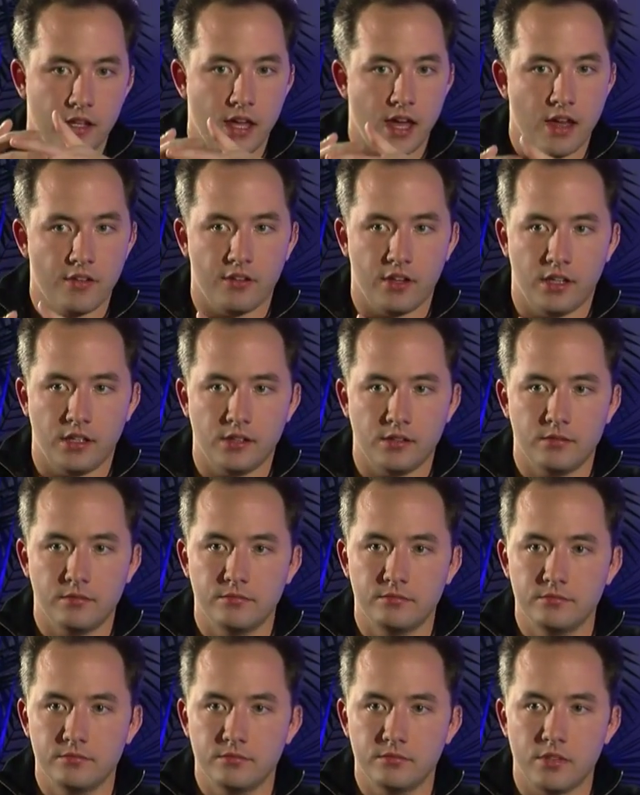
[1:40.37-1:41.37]
have an
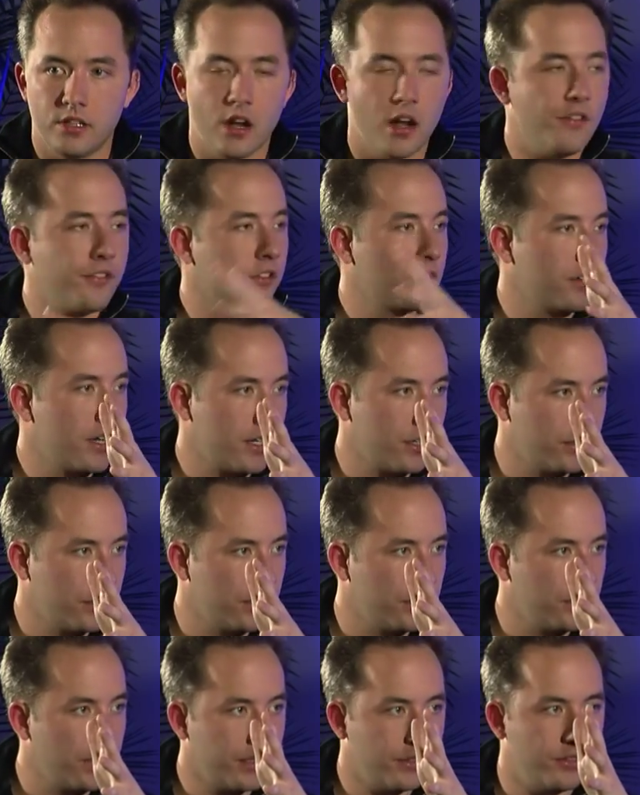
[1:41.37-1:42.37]
off the
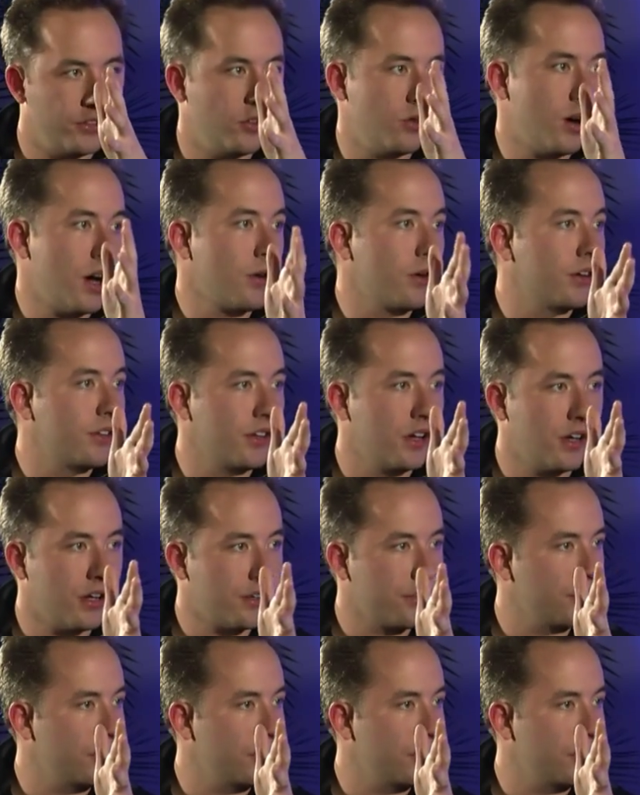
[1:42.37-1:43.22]
record like 2 hour talk,